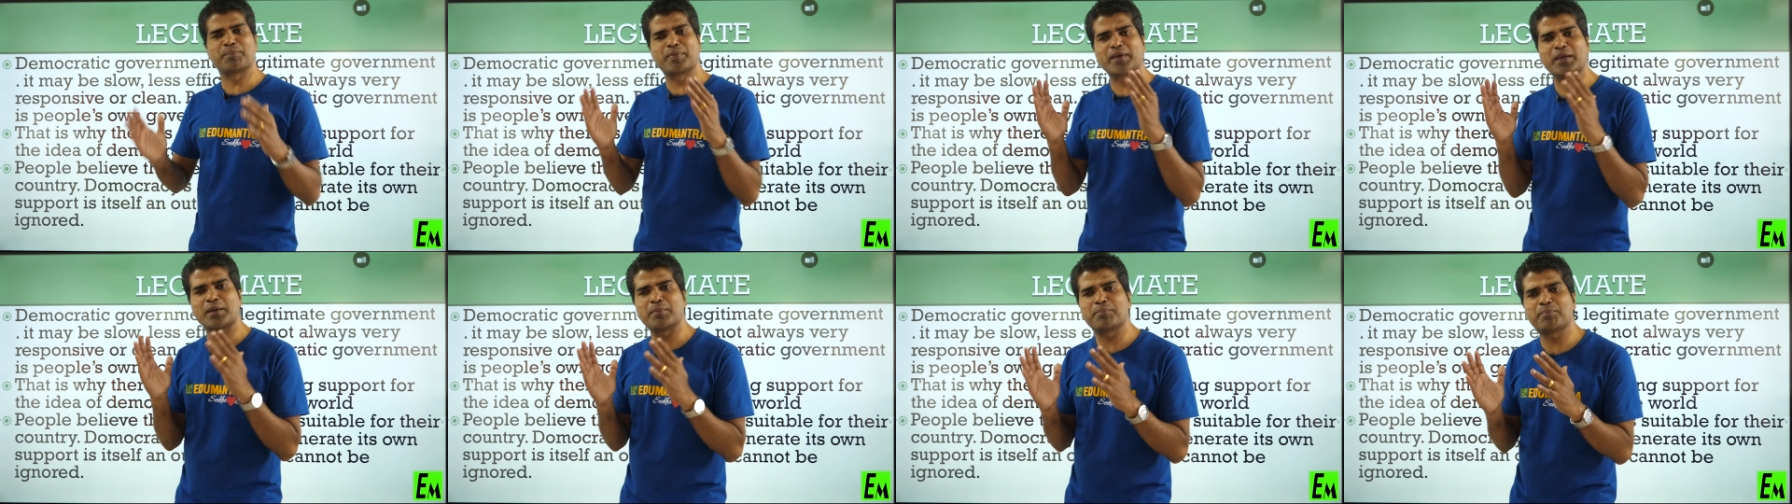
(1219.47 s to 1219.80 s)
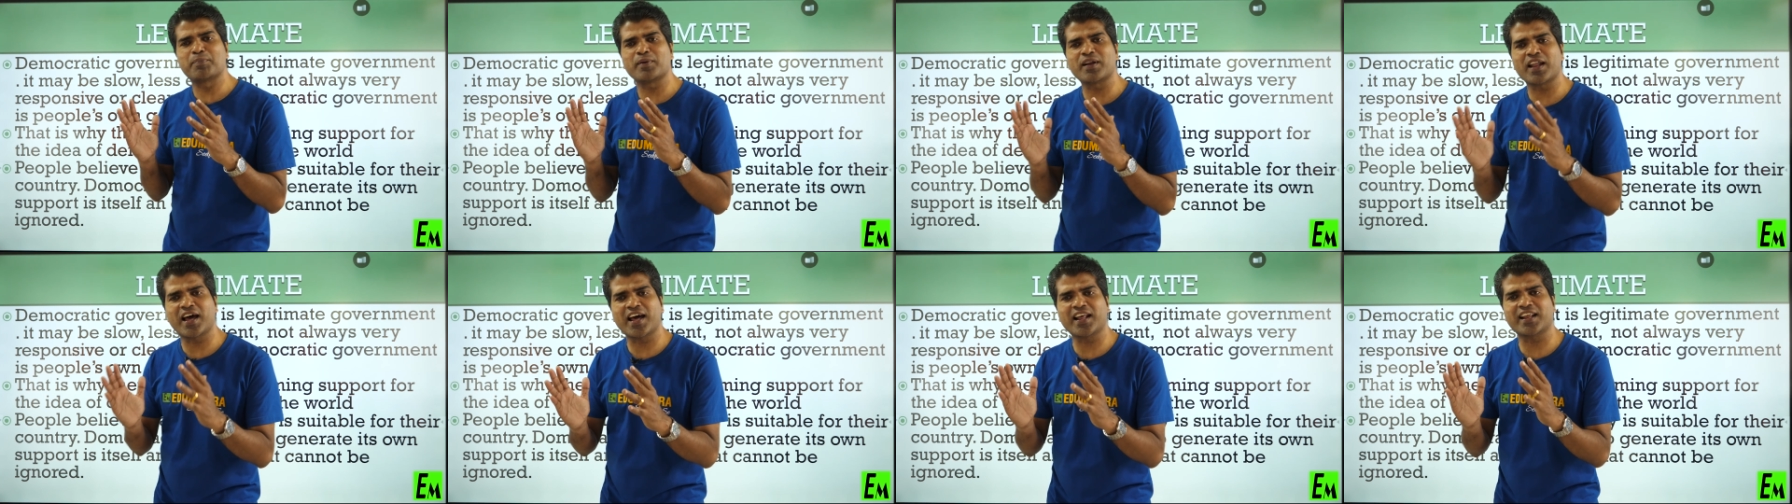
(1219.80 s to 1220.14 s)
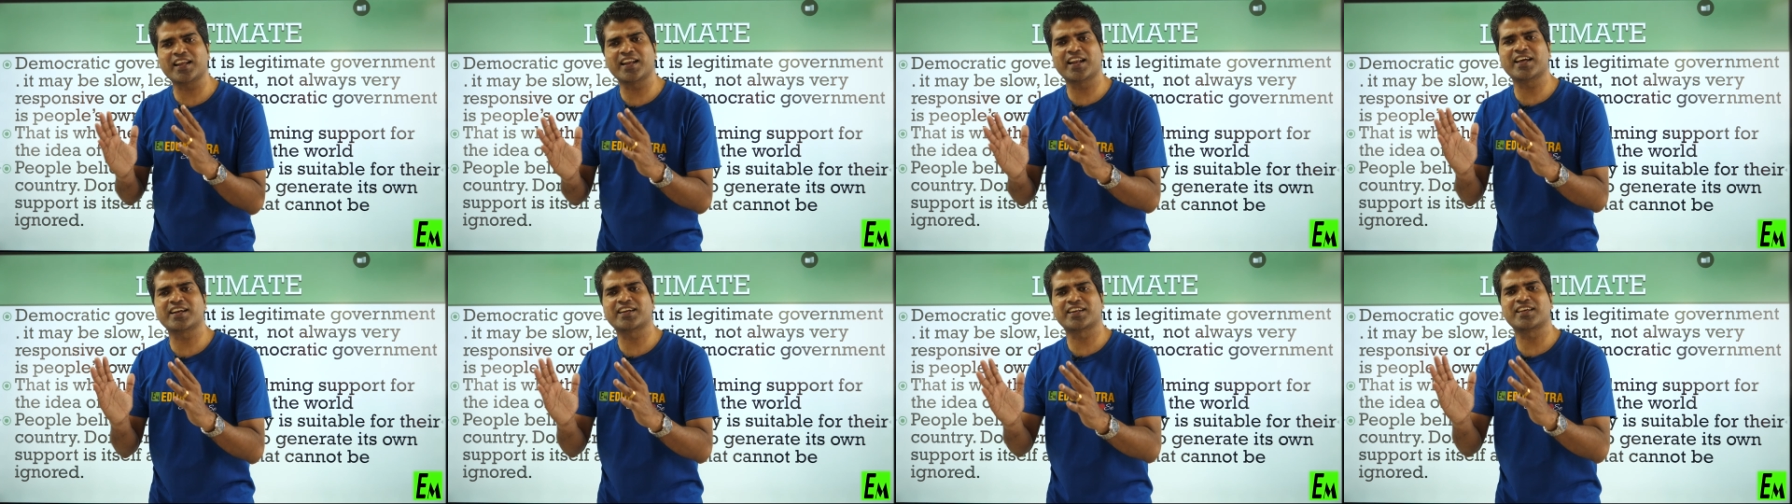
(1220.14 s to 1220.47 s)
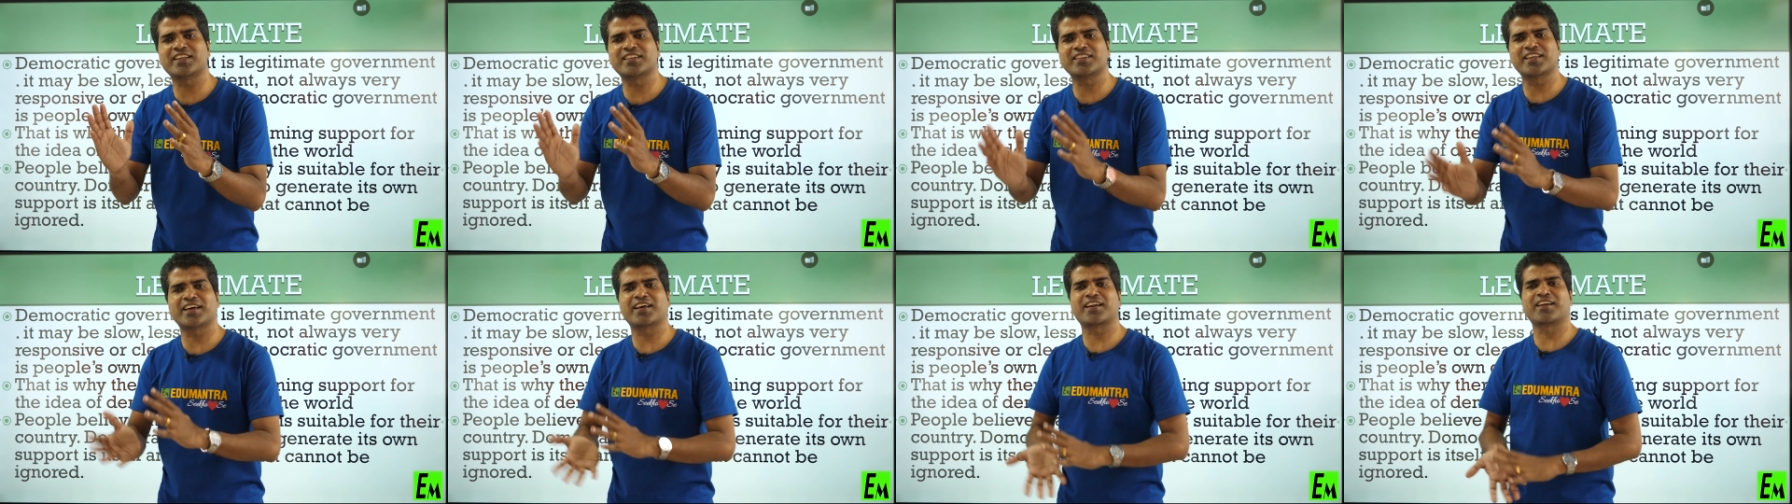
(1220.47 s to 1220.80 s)
people are
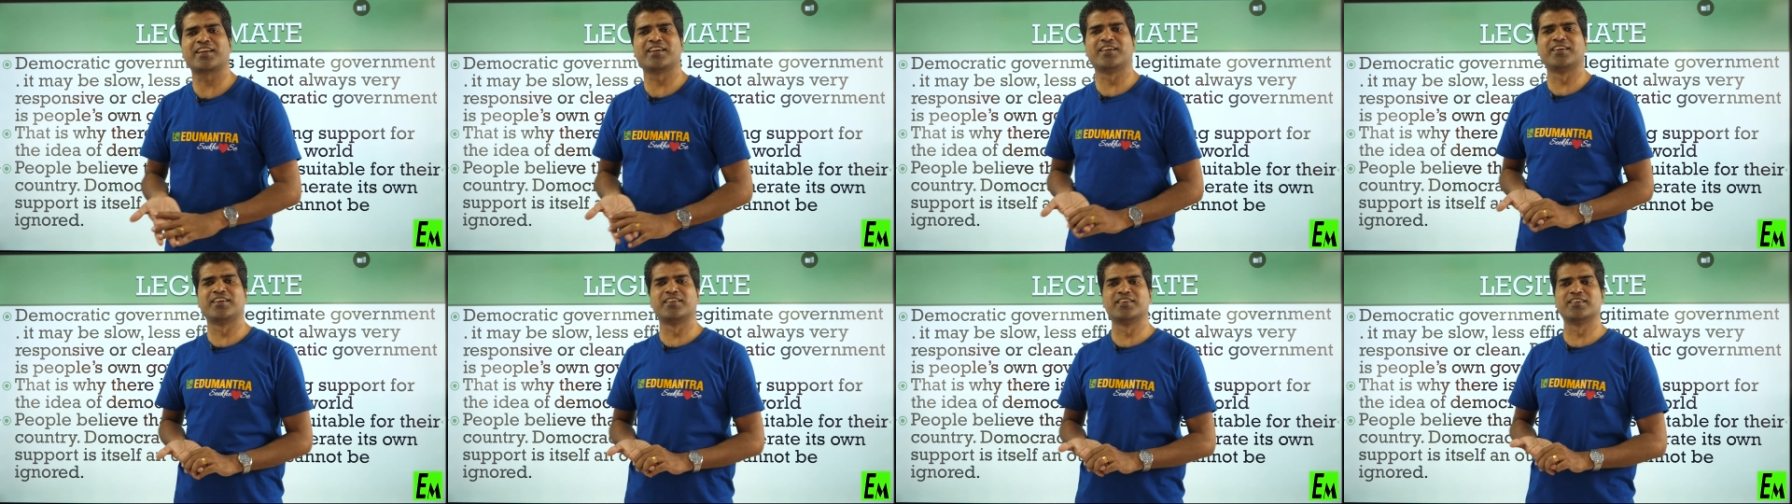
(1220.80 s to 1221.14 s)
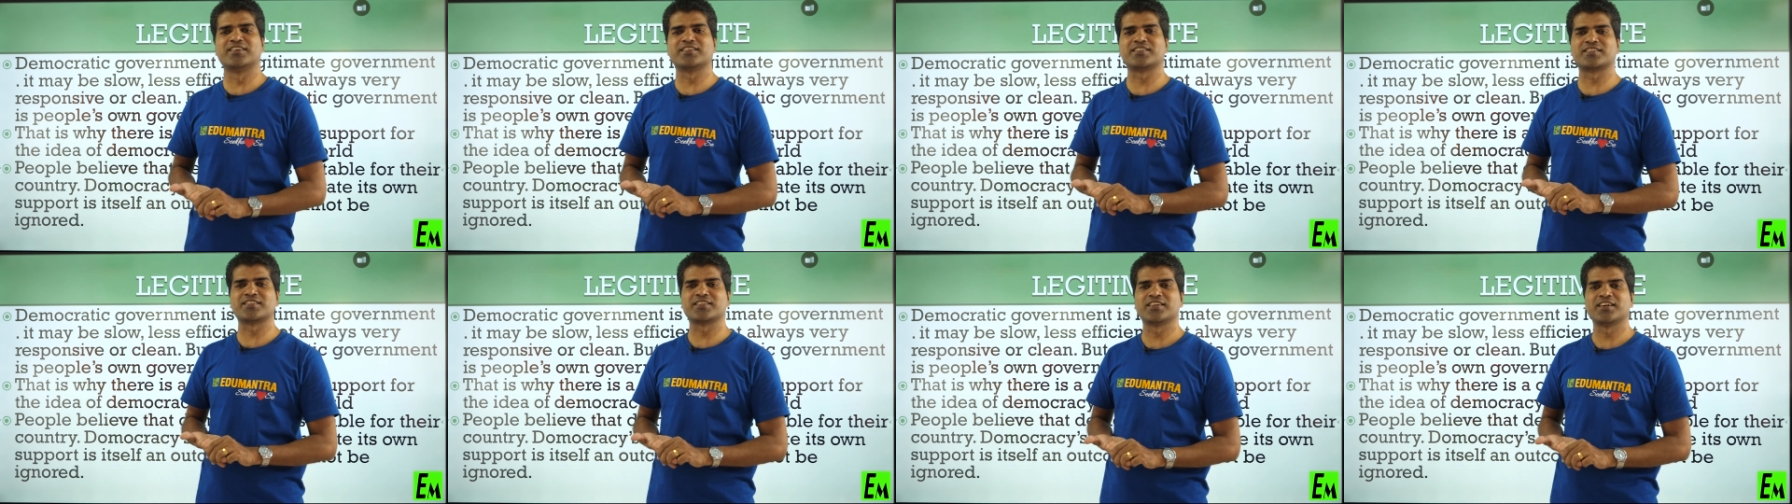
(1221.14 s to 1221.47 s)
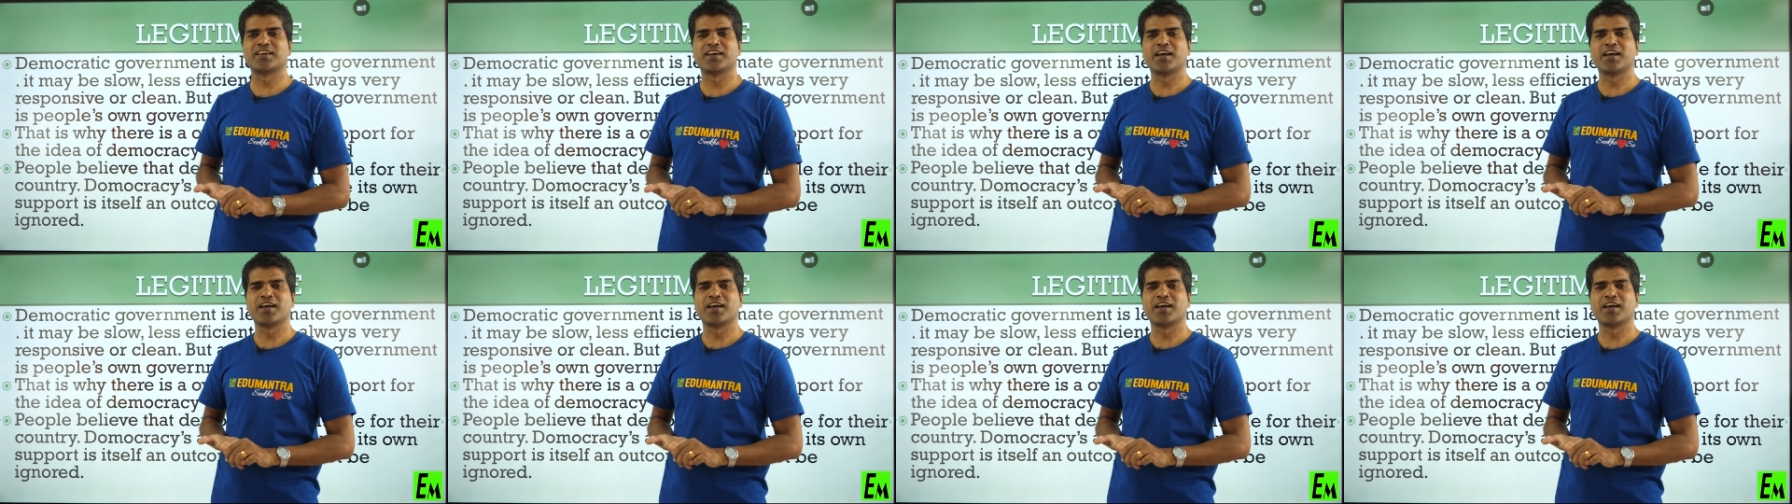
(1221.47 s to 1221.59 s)
electing their leaders.